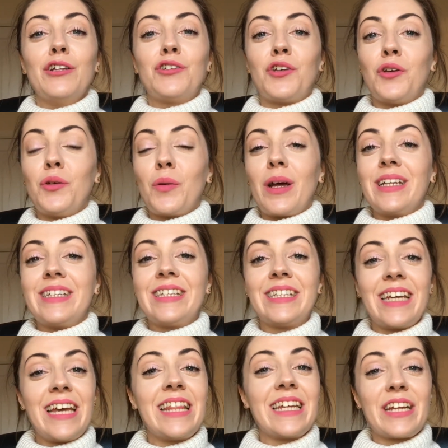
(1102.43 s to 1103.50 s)
to
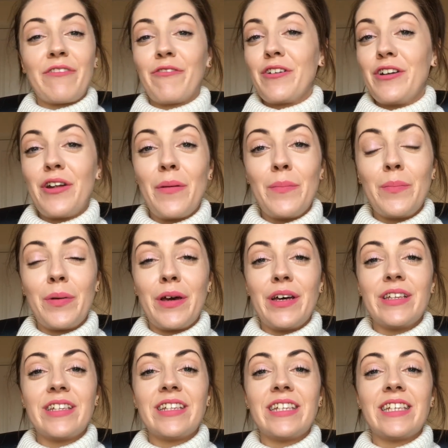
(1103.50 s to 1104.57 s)
see the different
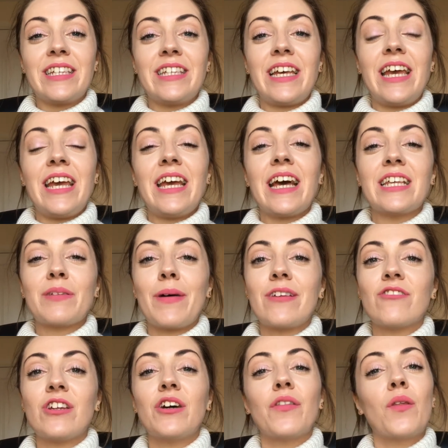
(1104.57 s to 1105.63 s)
numbers, to see,
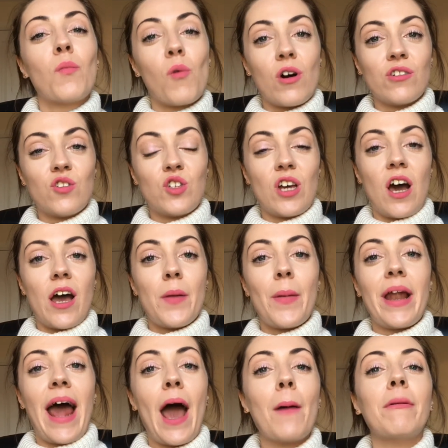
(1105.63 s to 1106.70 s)
especially on the watch time,
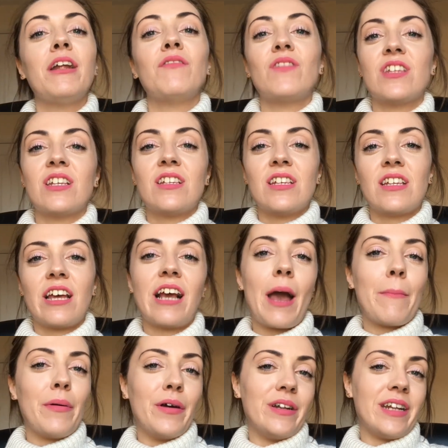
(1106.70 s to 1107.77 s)
and how many visitors I
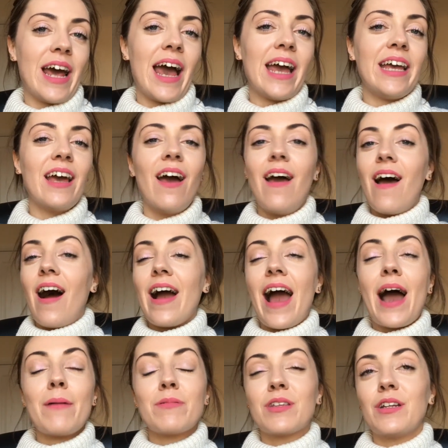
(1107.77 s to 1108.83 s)
get per day.
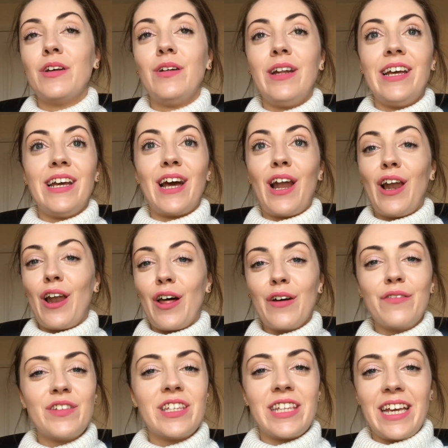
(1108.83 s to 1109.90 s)
I absolutely
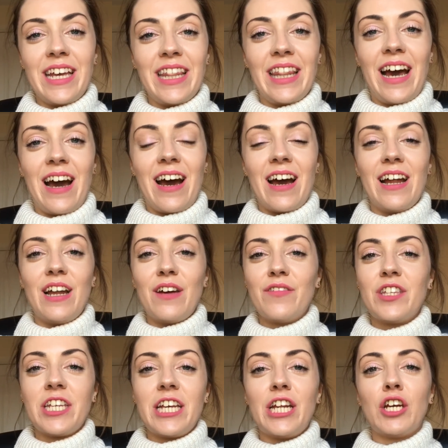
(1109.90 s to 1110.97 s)
love seeing that. I love
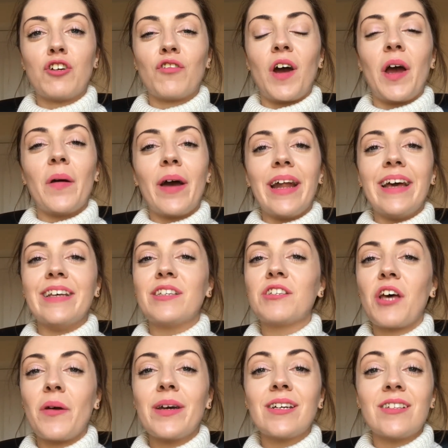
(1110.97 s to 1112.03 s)
seeing it grow, and it is
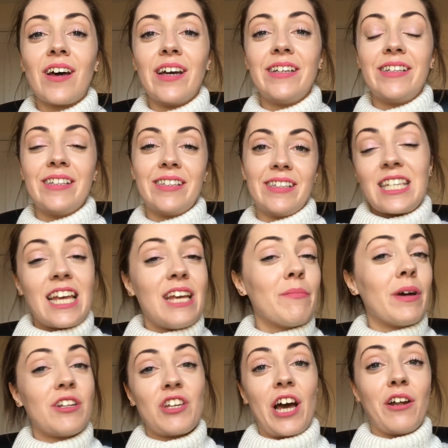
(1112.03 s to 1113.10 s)
so exciting to see
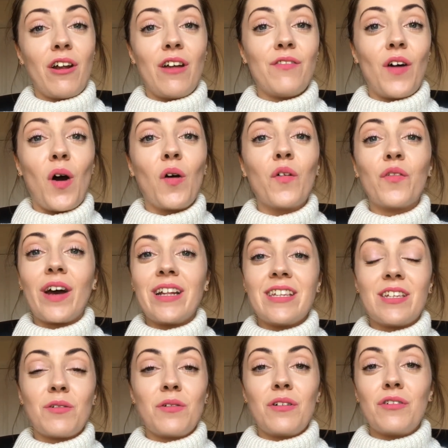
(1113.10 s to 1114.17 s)
my channel evolve, and
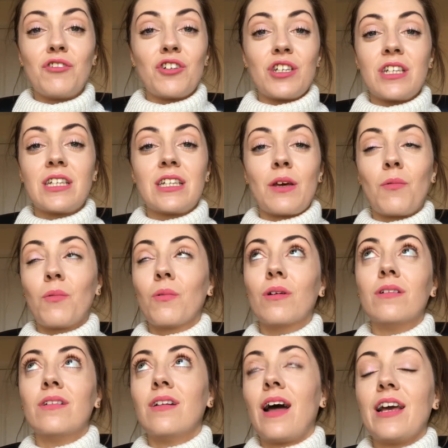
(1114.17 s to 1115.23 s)
to just
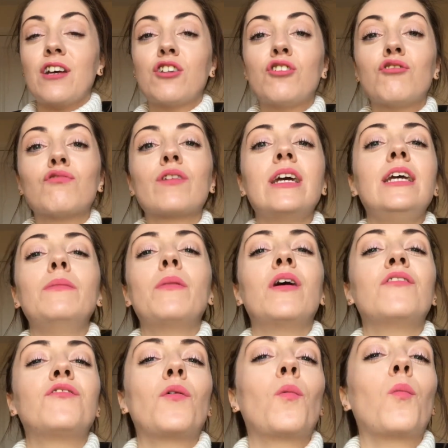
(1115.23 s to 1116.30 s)
like dream
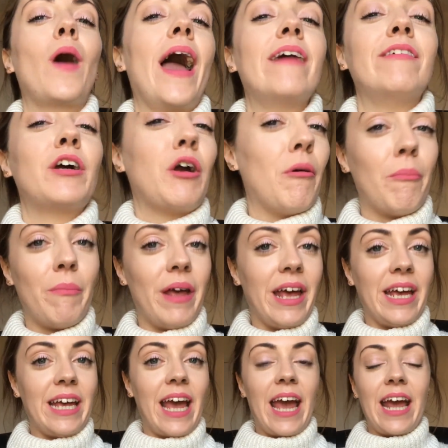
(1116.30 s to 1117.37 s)
of where it could
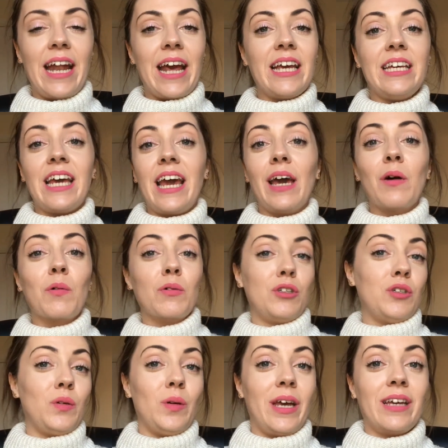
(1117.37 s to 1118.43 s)
be in a year or
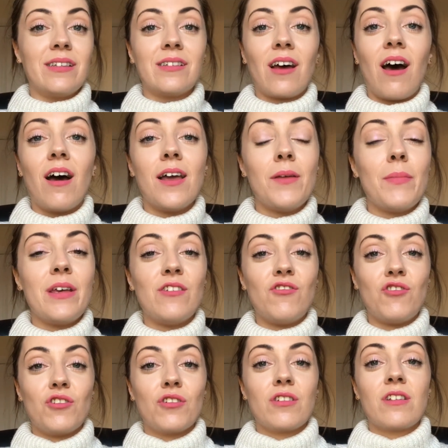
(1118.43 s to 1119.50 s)
2 years' time is
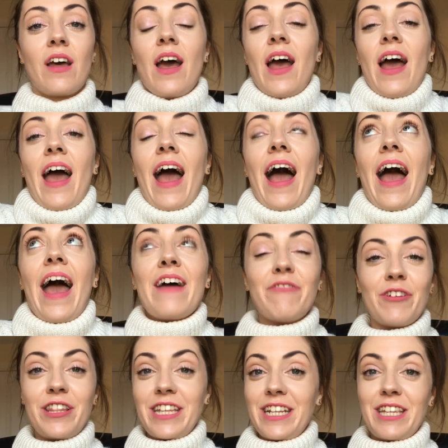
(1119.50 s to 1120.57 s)
just
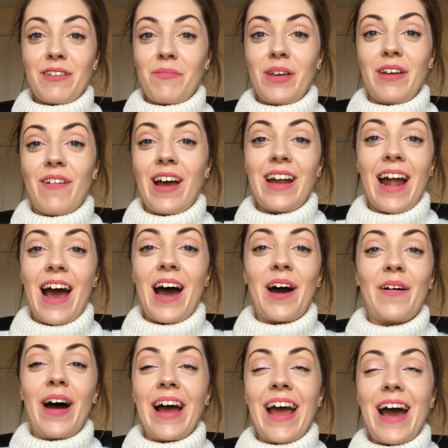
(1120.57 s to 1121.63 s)
everything to me right
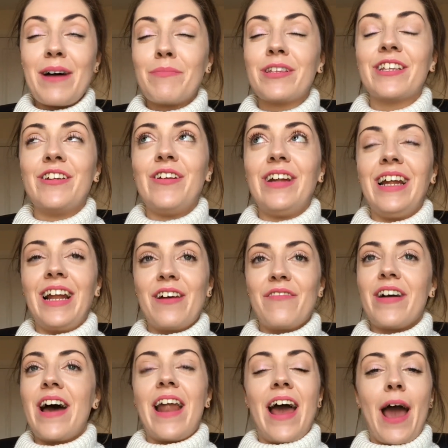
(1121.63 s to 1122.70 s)
now. I absolutely love
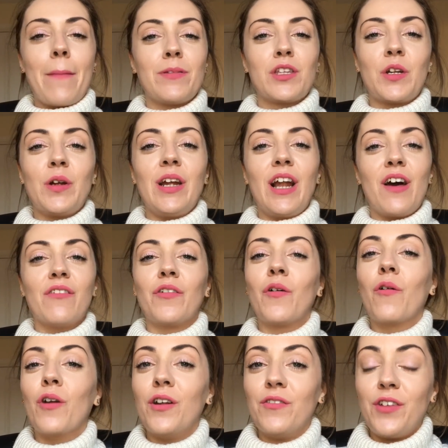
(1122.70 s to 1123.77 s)
it, and I absolutely love
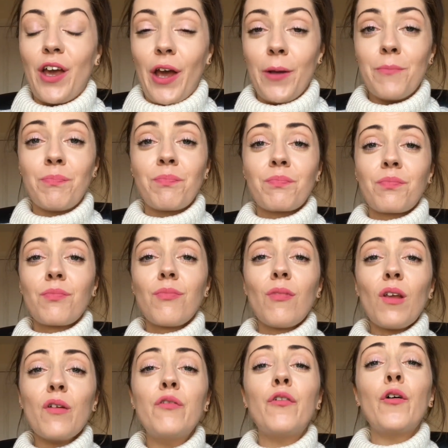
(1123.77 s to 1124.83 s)
all of you
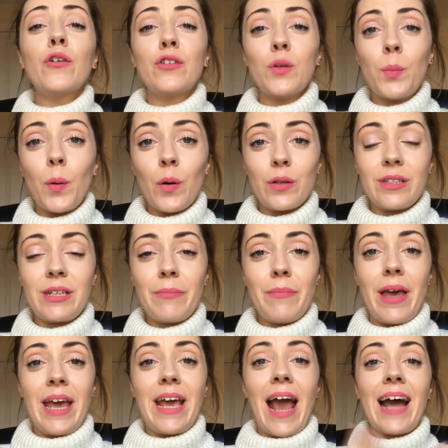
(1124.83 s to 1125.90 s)
for supporting
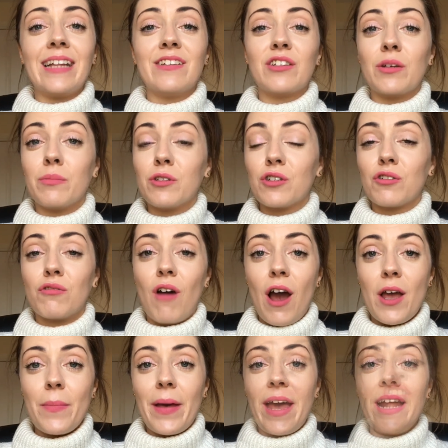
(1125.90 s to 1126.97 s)
me and
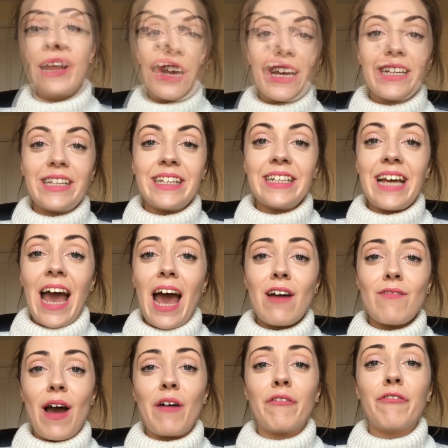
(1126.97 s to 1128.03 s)
subscribing. I started to get
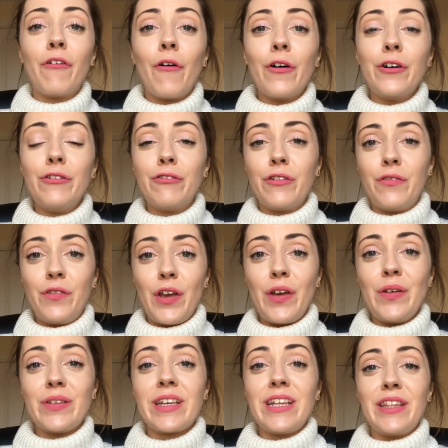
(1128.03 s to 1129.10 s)
around 400
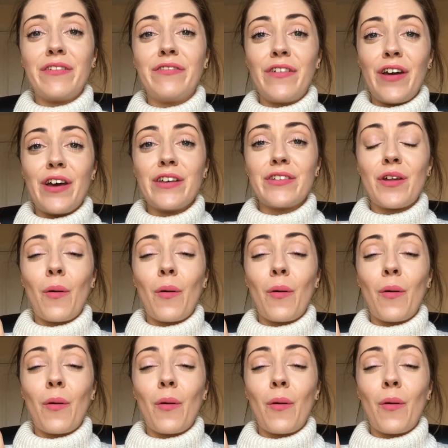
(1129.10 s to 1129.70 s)
views in the first